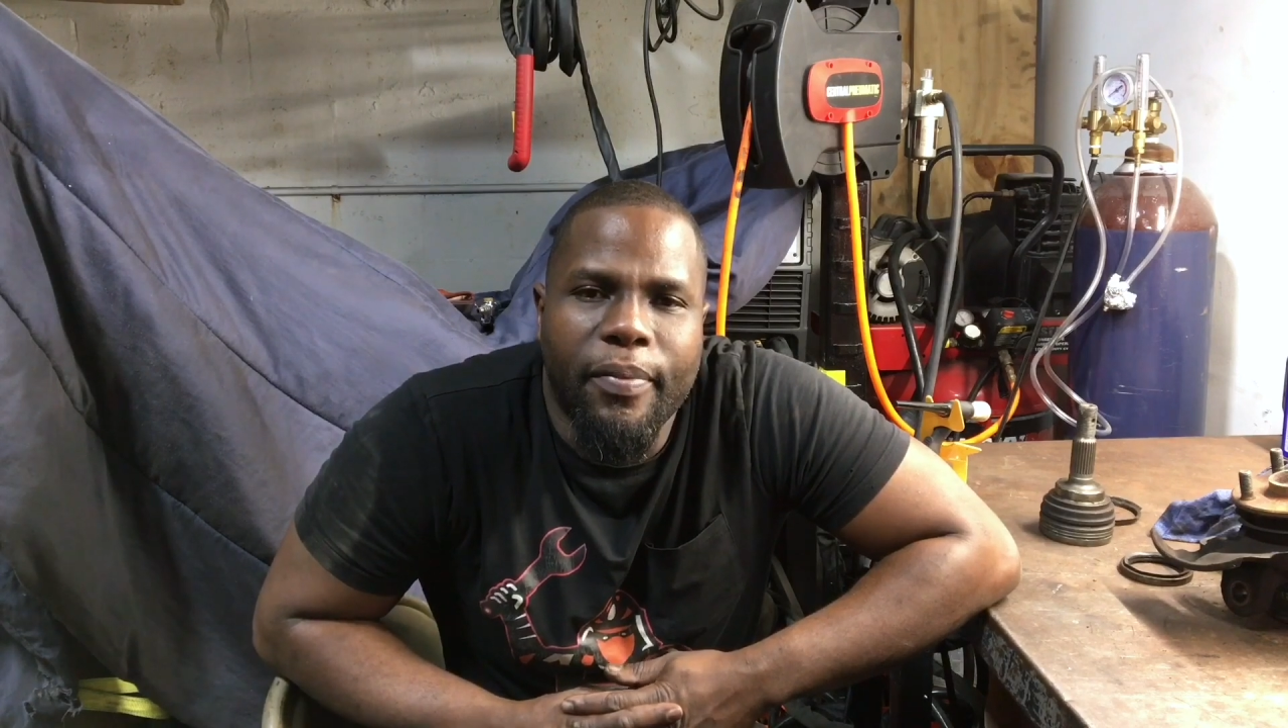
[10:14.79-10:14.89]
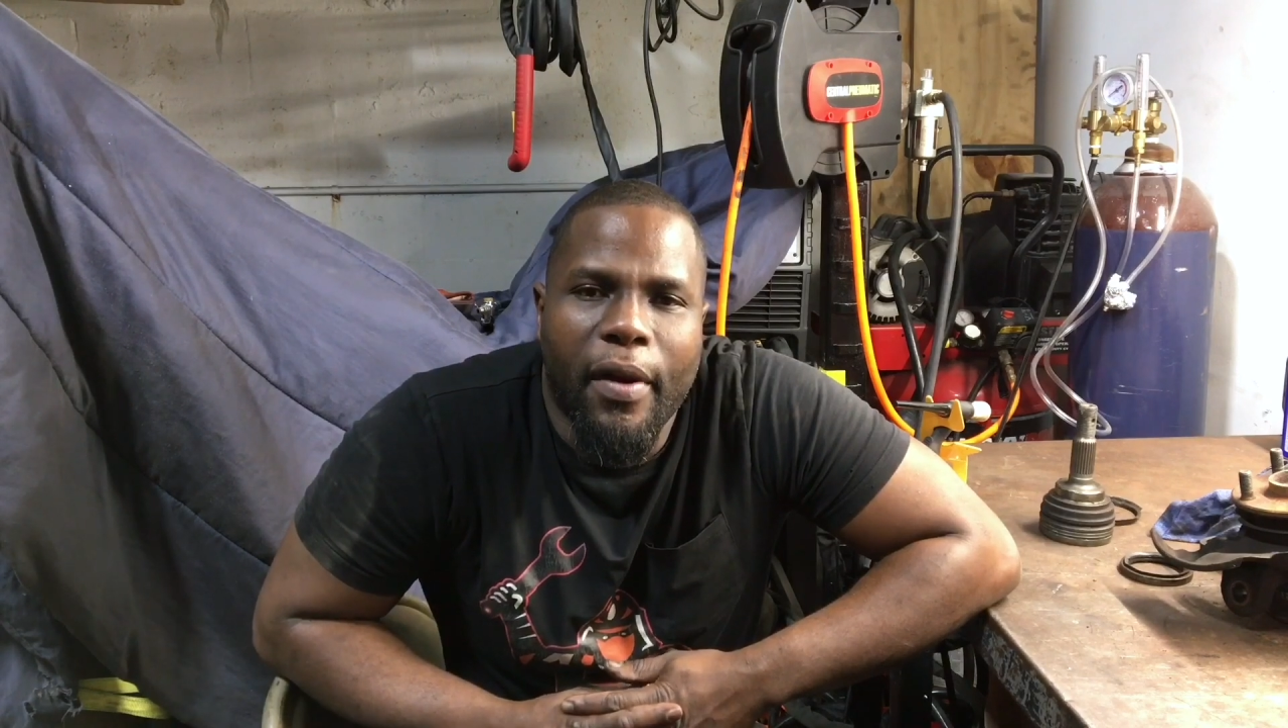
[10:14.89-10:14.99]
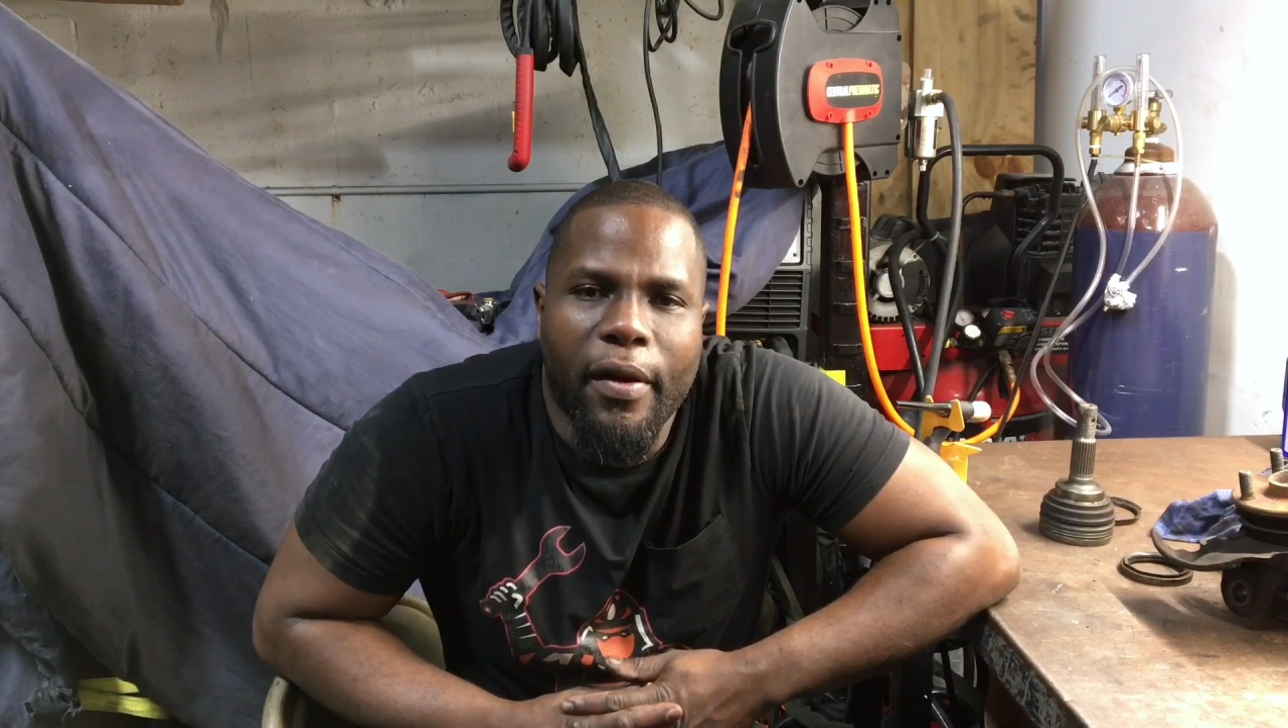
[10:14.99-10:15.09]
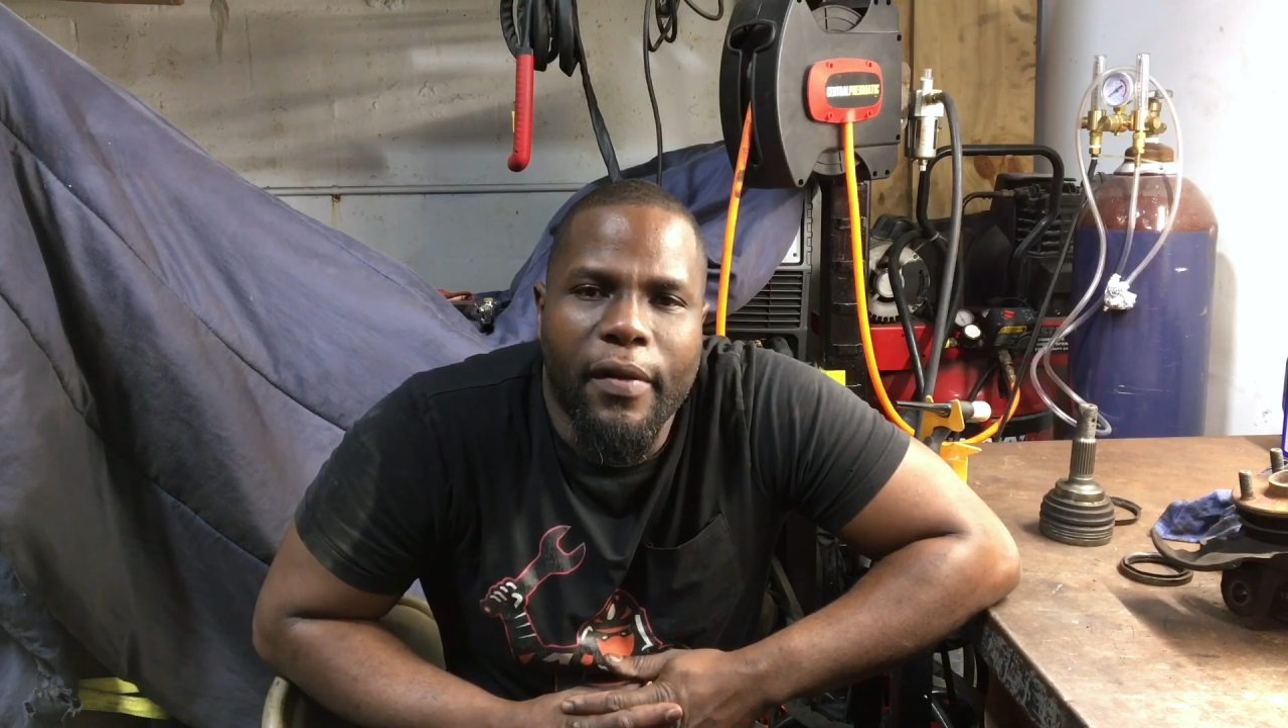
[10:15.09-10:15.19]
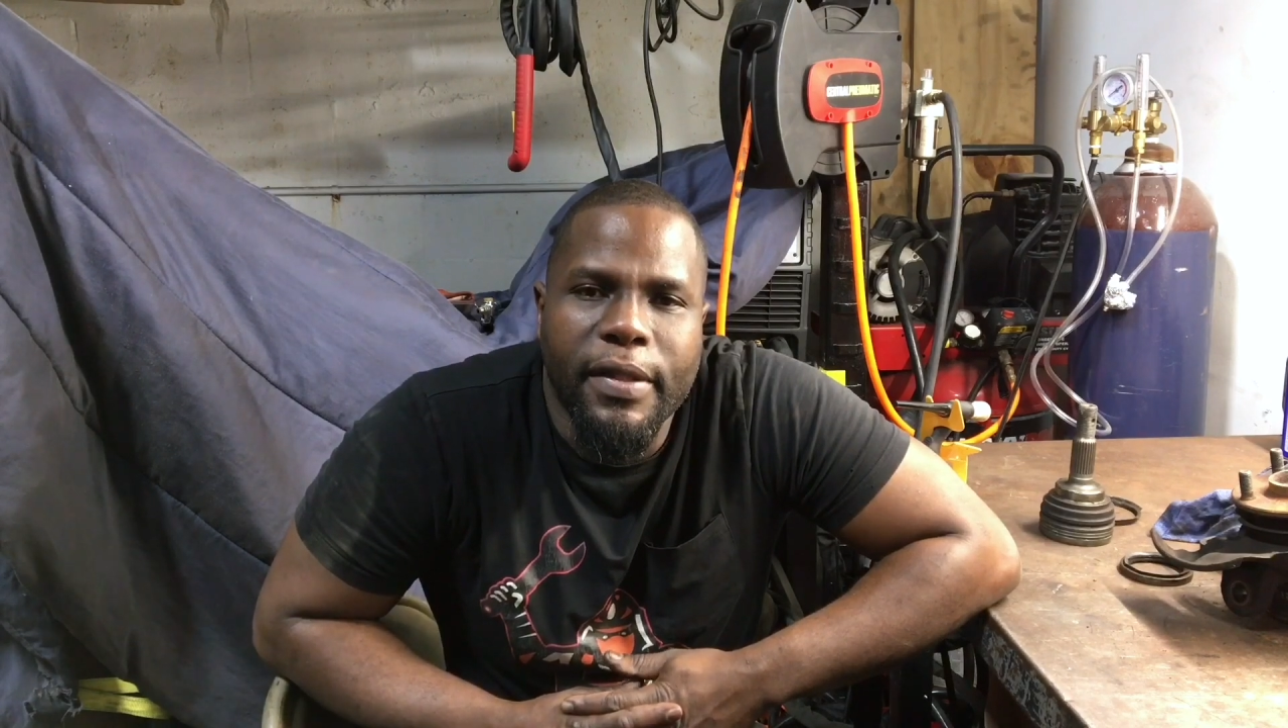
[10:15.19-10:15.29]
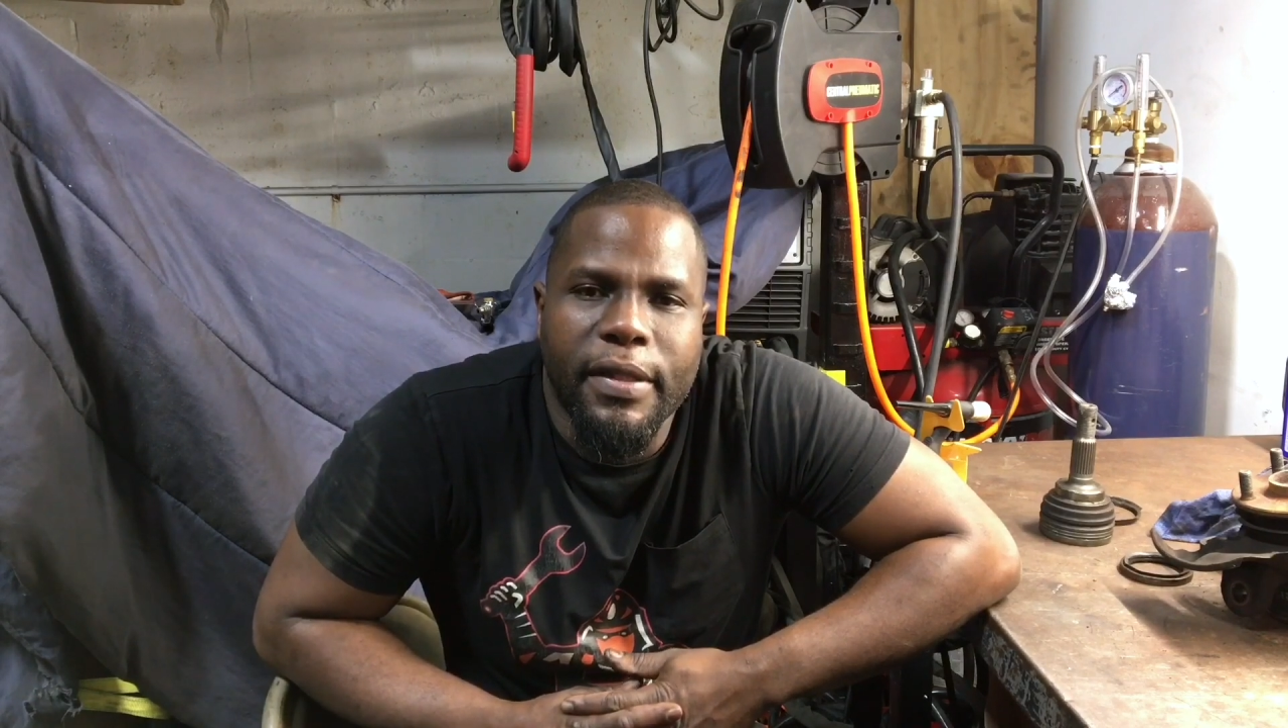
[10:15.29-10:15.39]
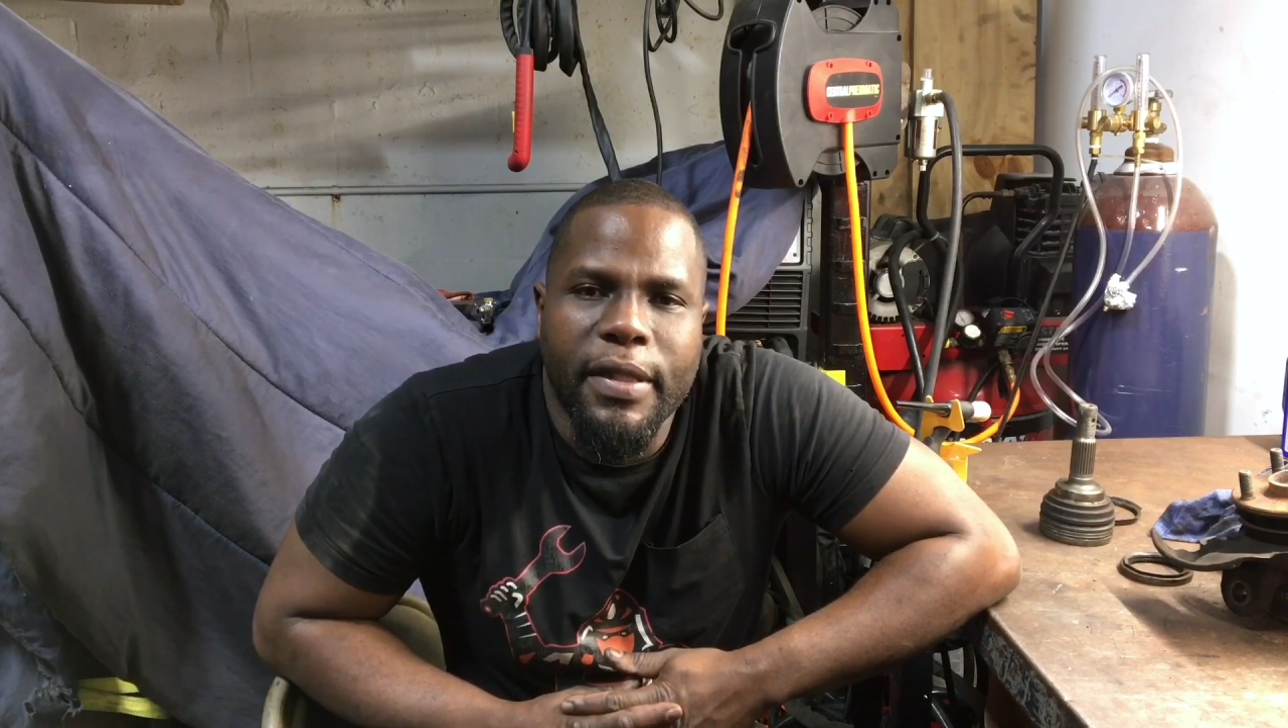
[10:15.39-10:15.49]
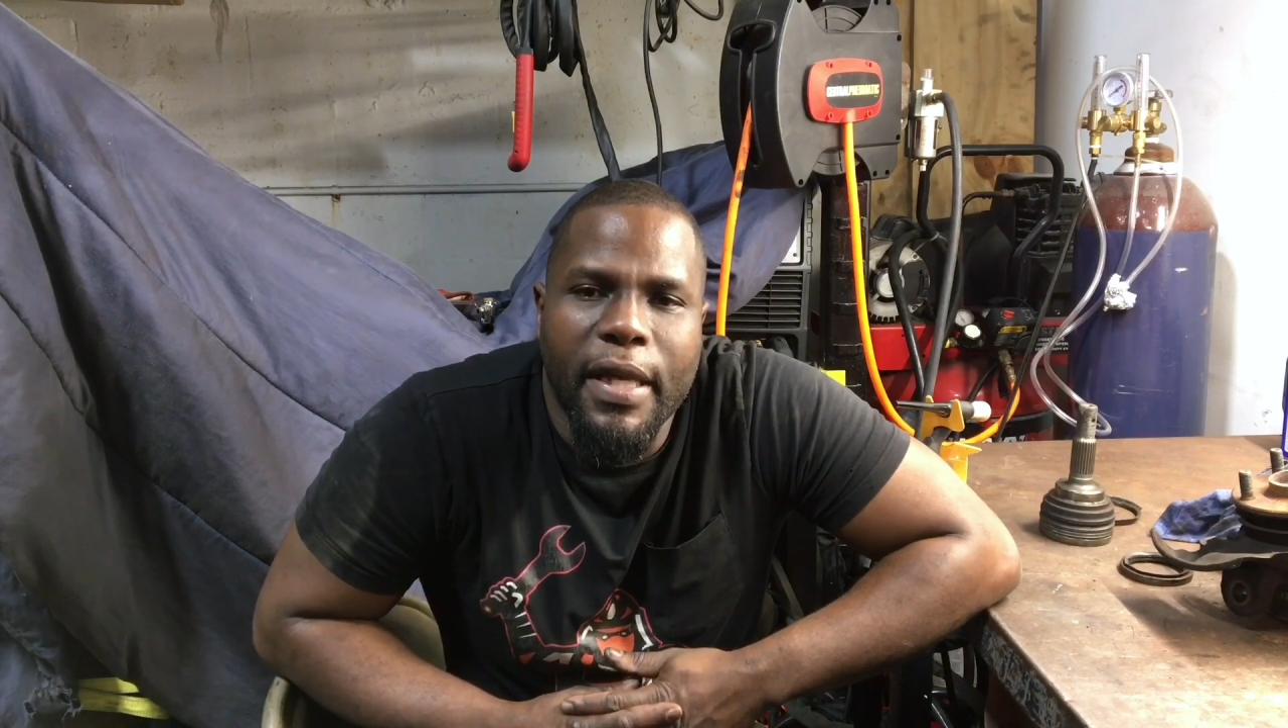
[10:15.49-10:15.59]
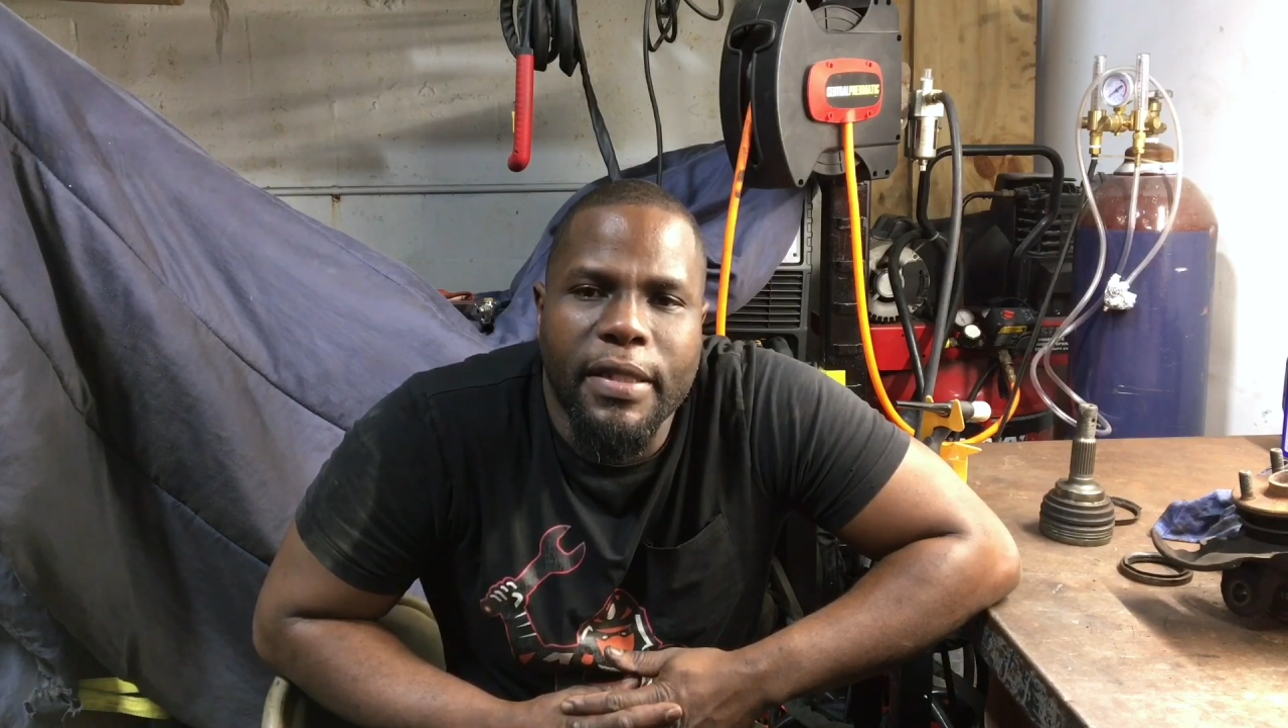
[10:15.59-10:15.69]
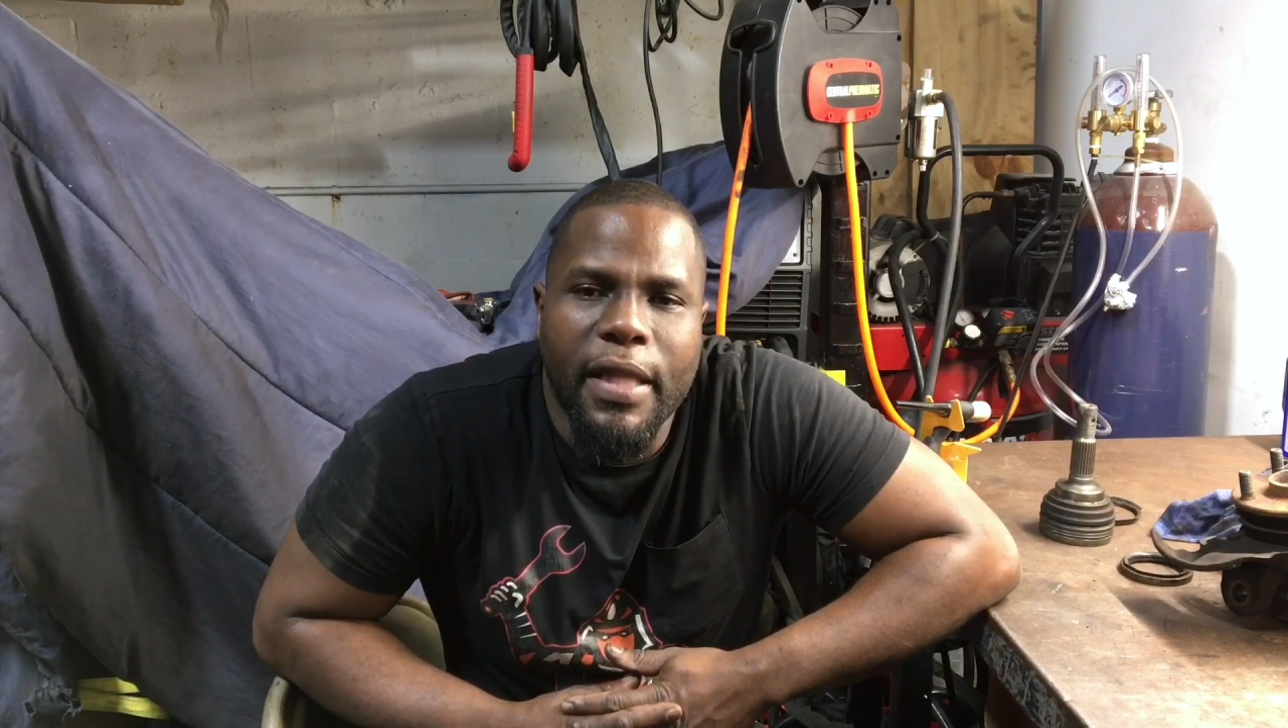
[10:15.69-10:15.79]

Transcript: progress that,